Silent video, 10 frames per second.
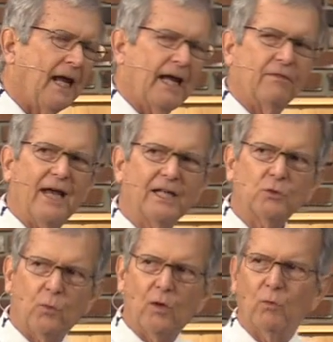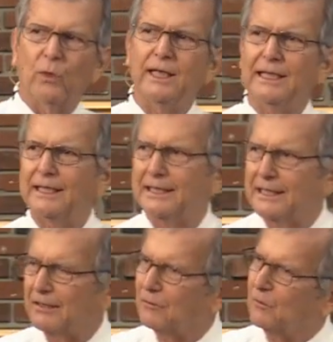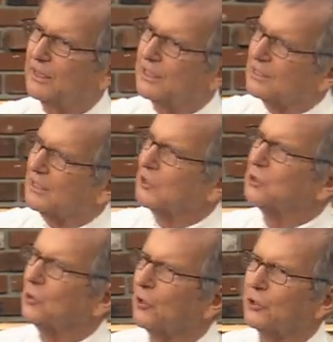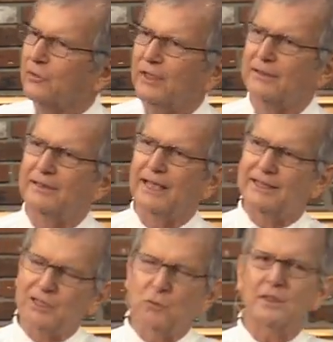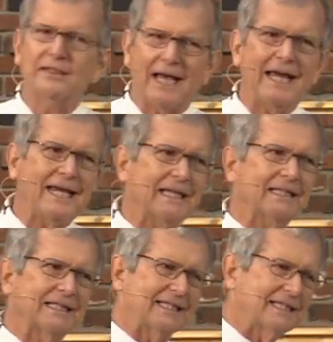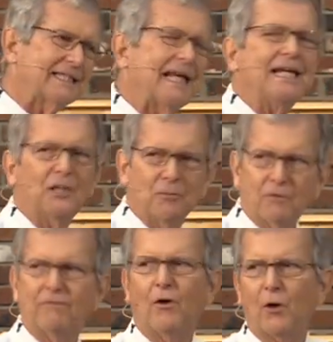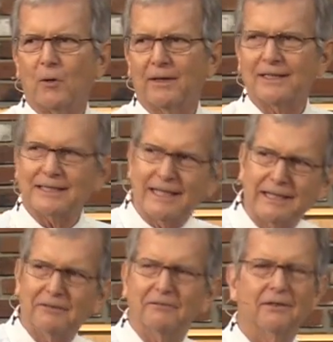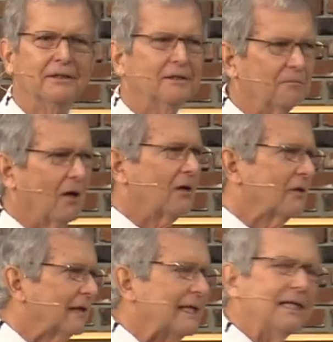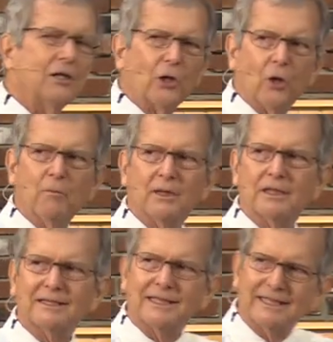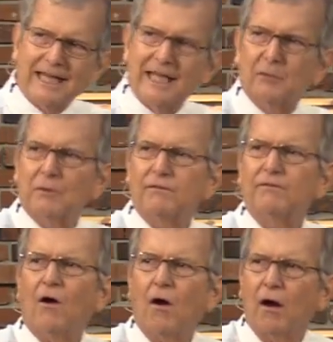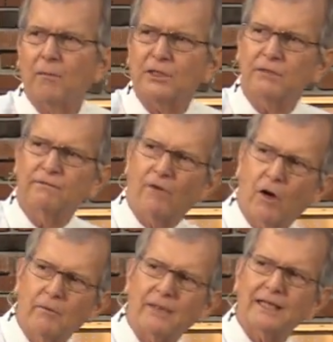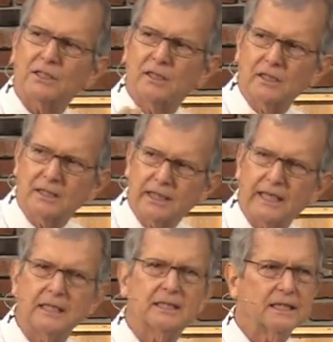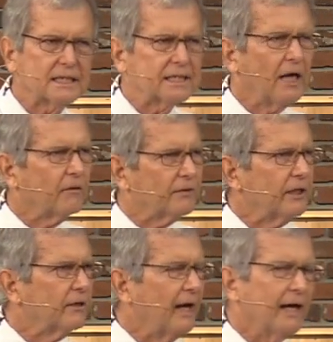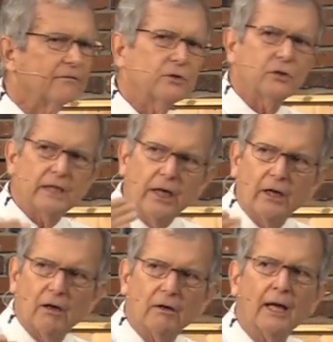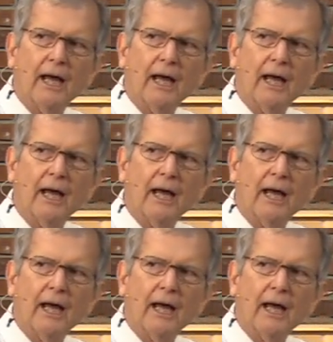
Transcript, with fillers: And that's what we, di- we discussed earlier that, that this was a sustainable farm. That's kind of modern lingo, but a sustainable farm is a farm that sustains itself year after year.